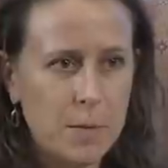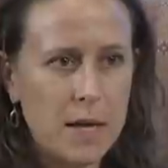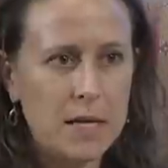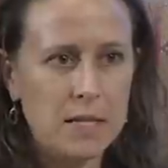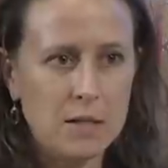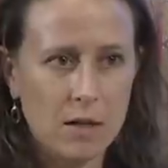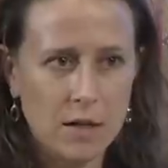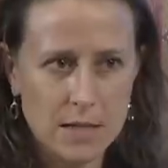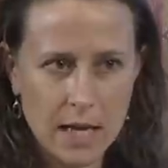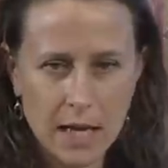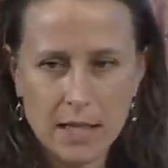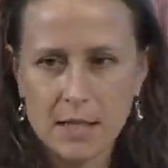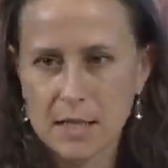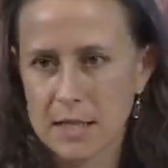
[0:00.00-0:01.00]
based on
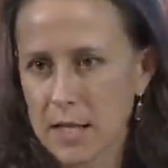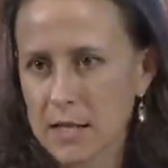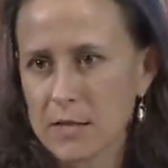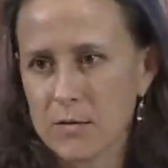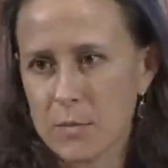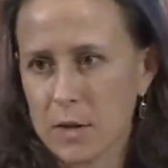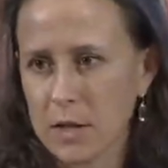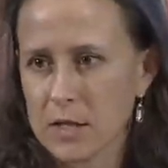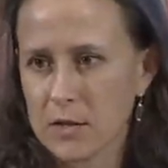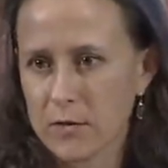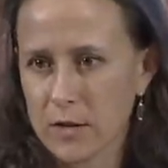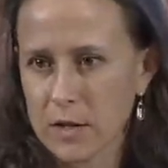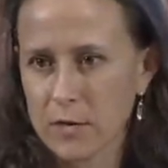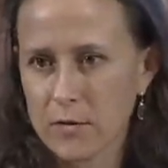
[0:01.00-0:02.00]
tens and tens of millions
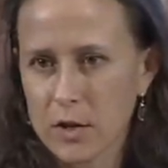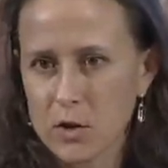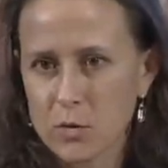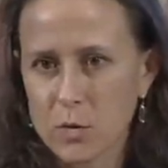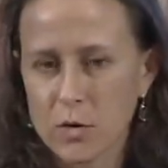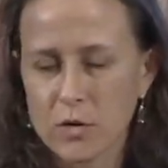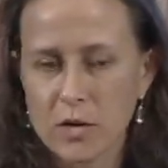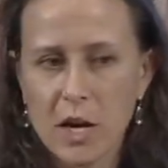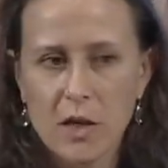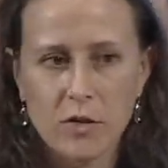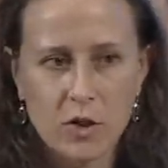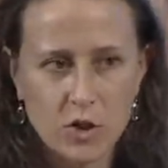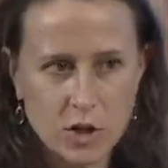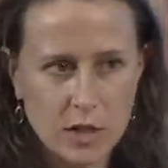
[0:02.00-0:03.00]
of individuals,
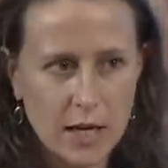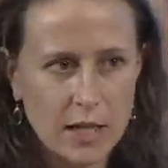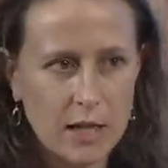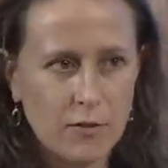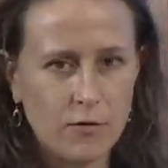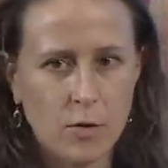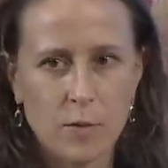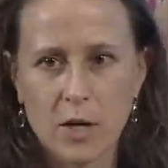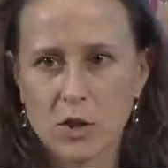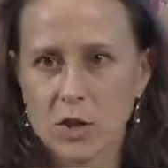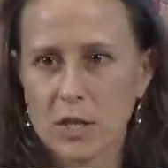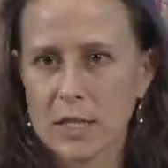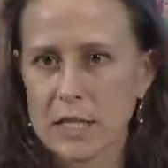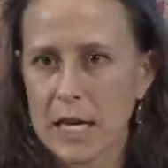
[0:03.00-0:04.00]
the genetic
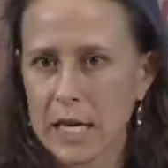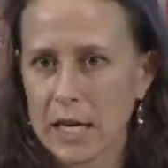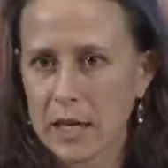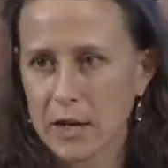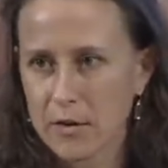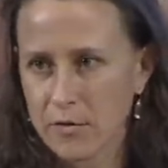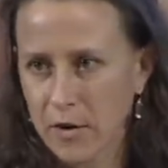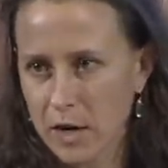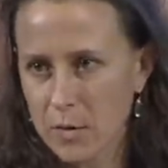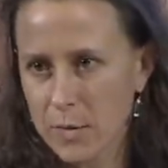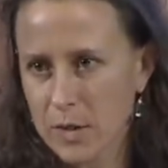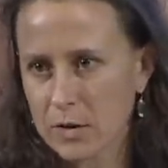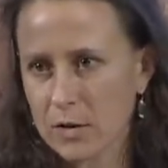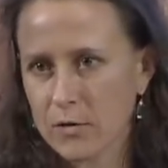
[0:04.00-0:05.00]
information, taking in
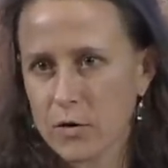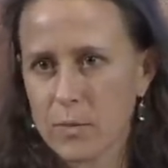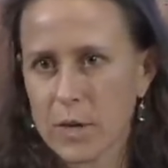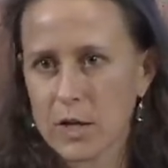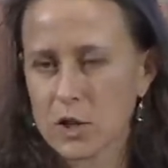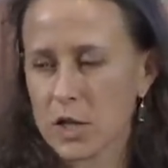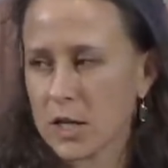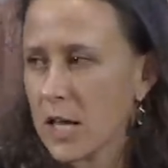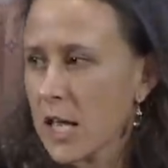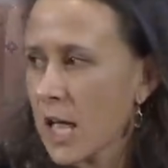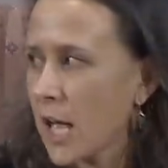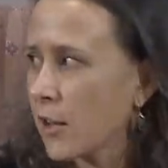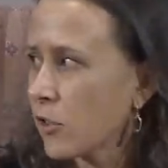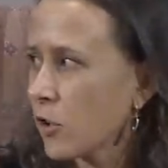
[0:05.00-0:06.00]
environmental information,
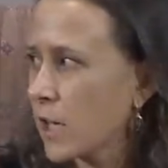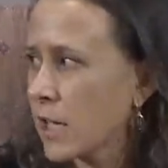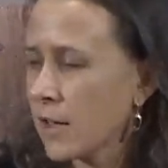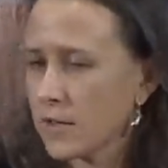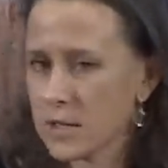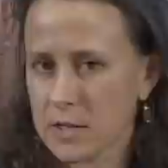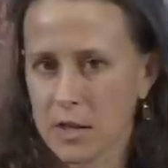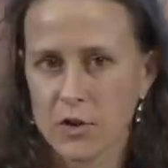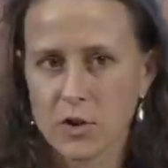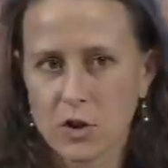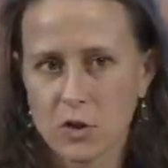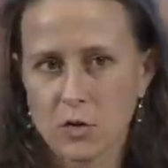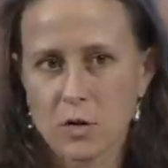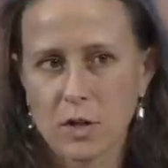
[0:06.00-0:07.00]
and looking at this
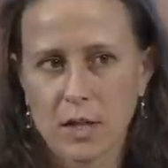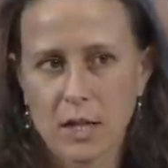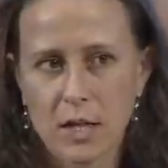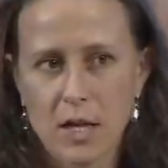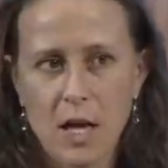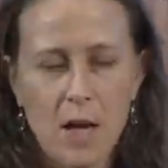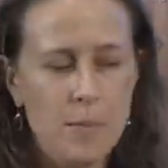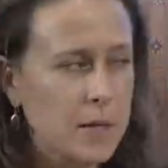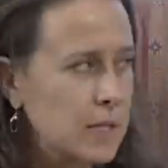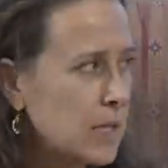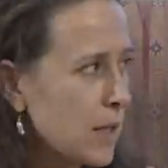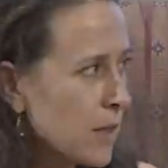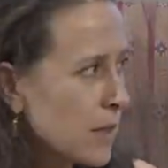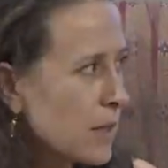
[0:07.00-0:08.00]
longitudinally. Because
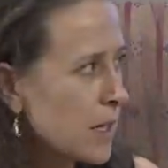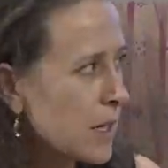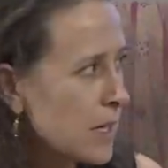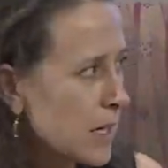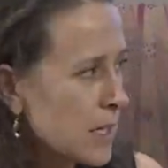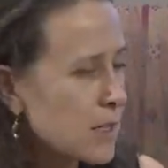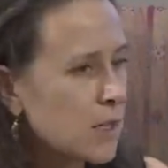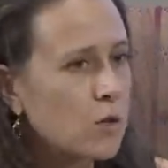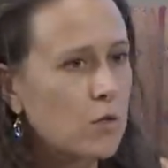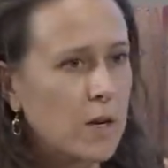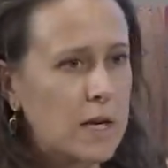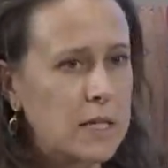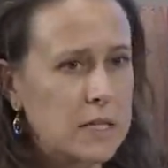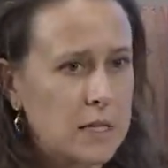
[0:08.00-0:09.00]
I think that it is a
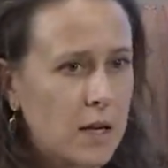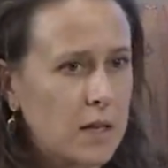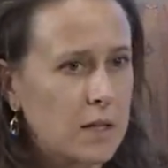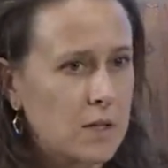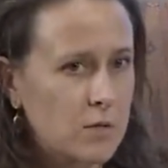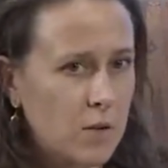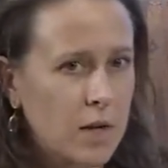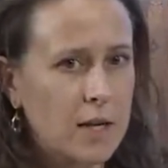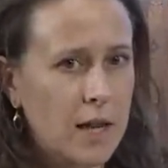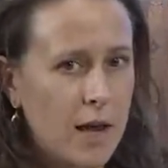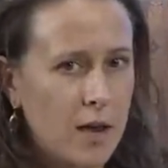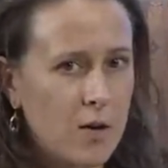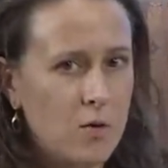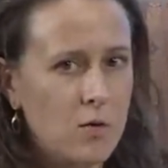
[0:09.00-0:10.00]
gray science right now
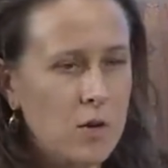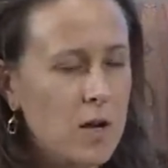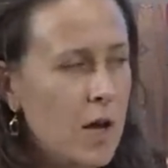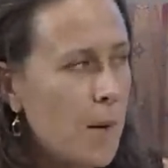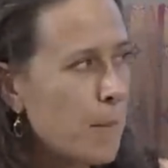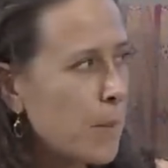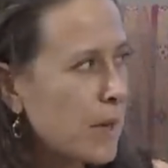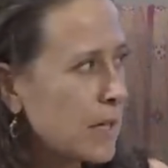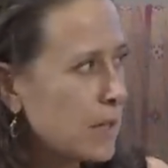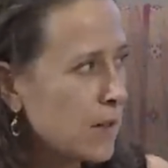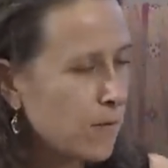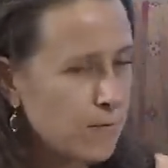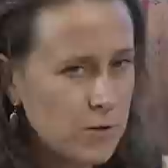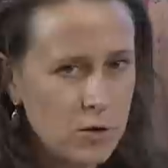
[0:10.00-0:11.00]
now, but in
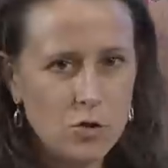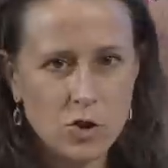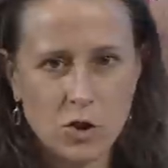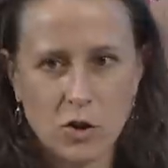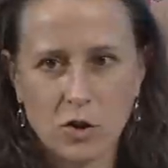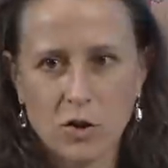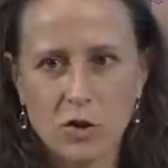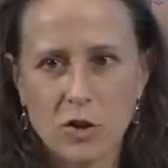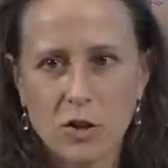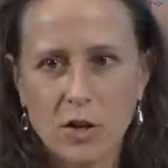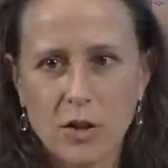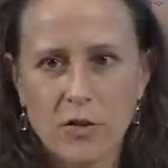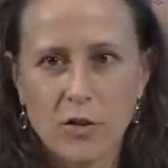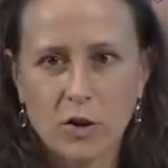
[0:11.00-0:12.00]
the future,
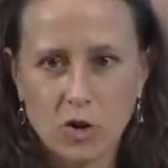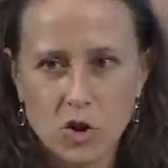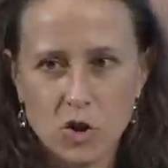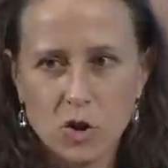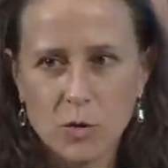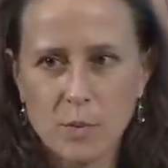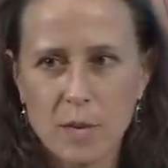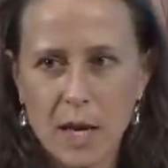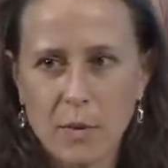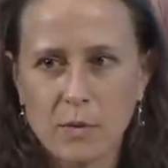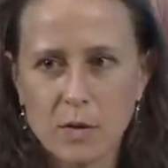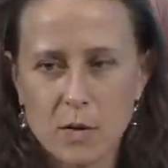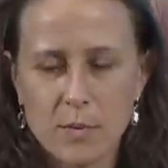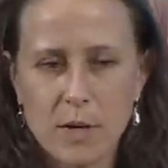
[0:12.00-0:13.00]
there should be
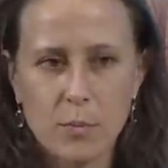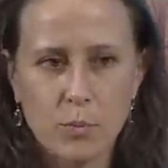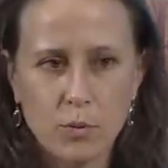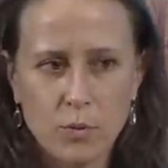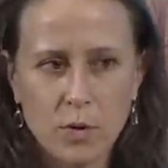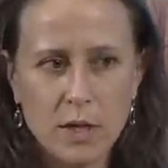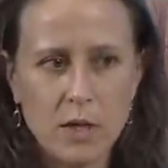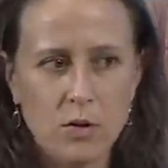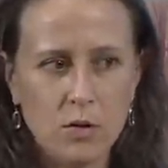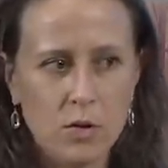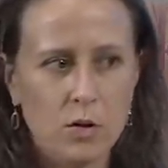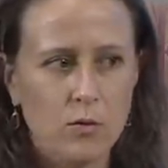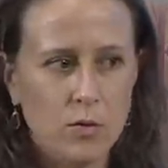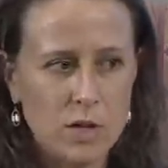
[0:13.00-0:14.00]
able to be pretty
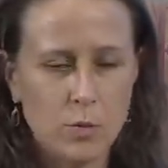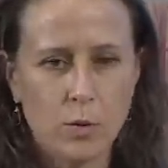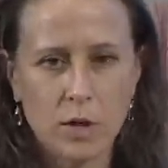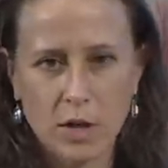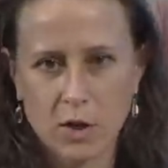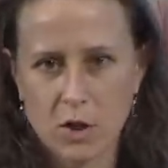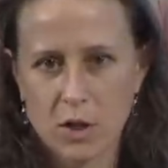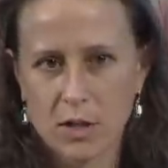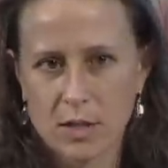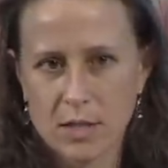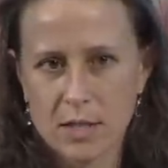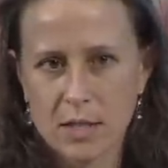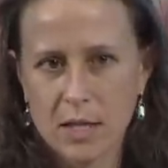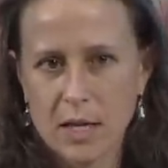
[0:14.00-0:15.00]
good risk
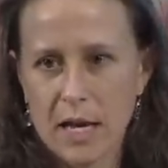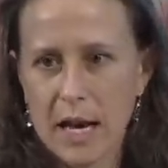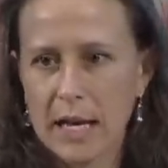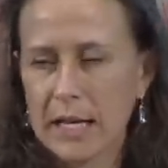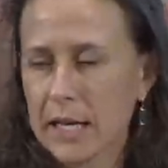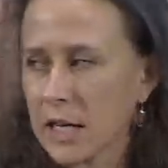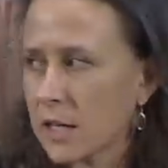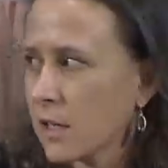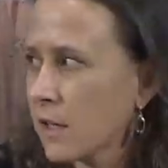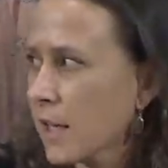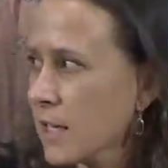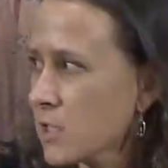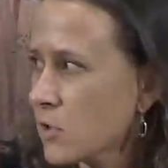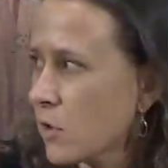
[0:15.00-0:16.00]
predictions. And again,
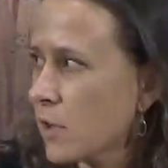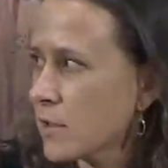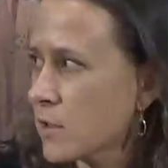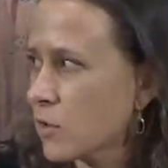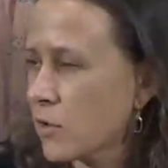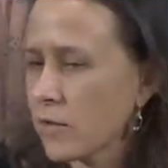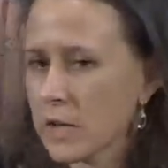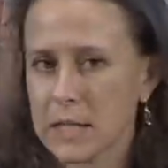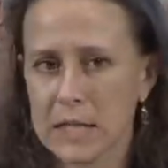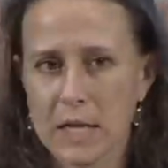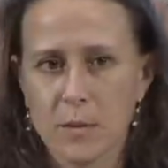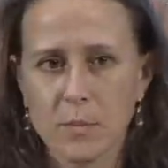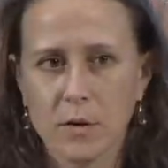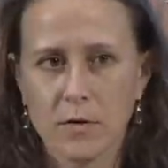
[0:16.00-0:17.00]
cholesterol is sort of an
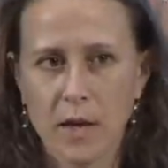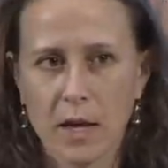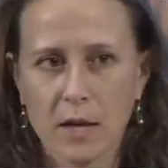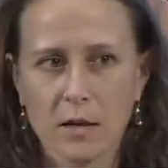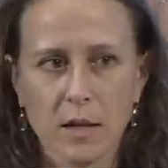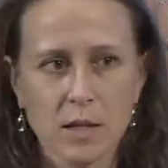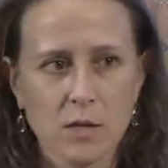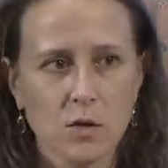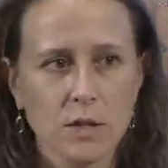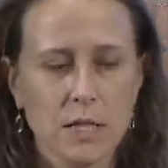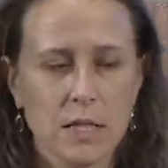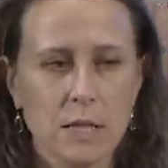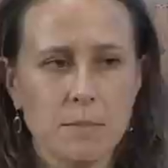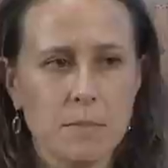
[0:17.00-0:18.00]
example of that. Cholesterol
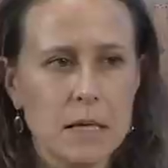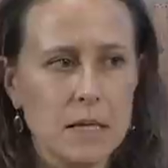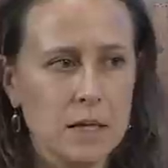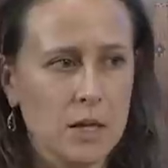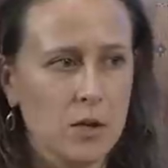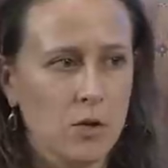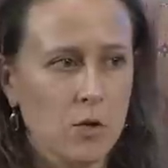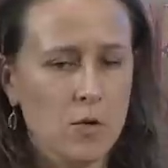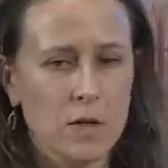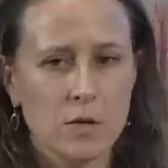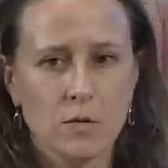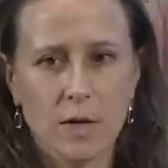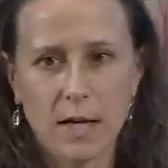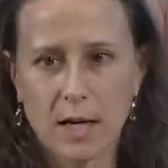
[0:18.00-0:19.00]
doesn't mean that you're going
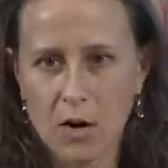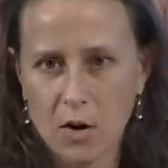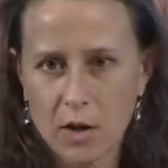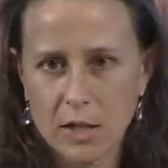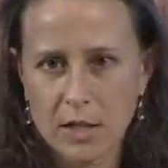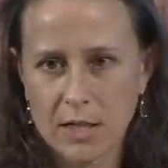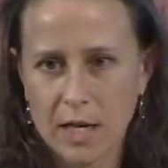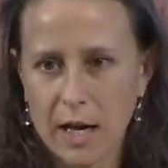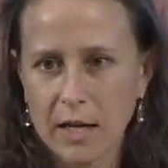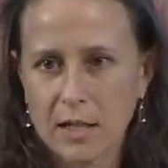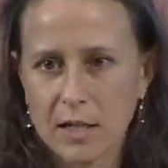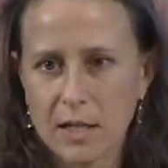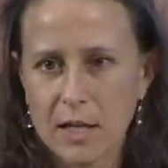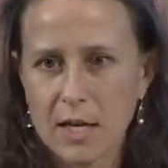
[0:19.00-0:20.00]
to get a heart
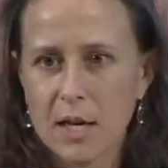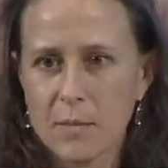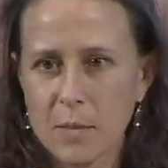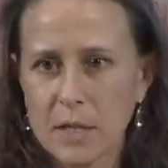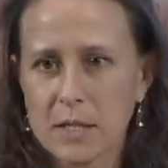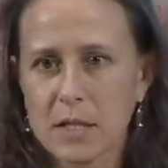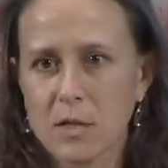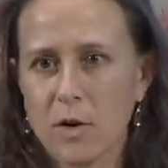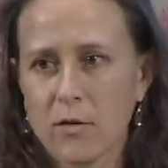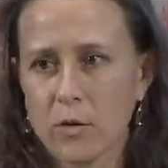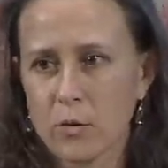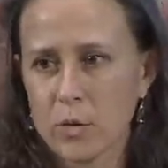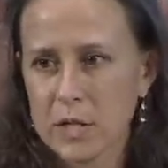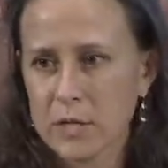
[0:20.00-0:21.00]
attack. It means that you have
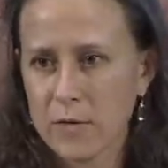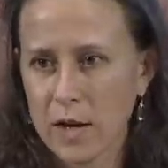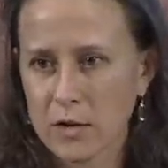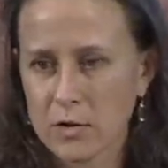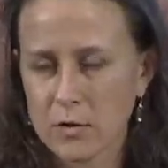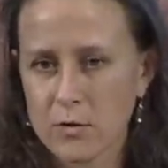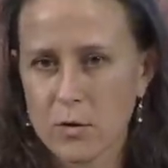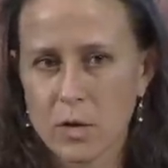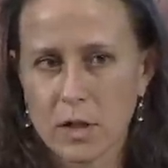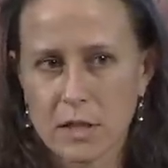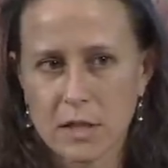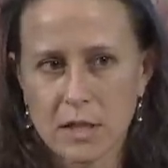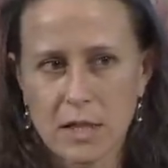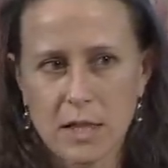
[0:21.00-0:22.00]
a risk factor for it.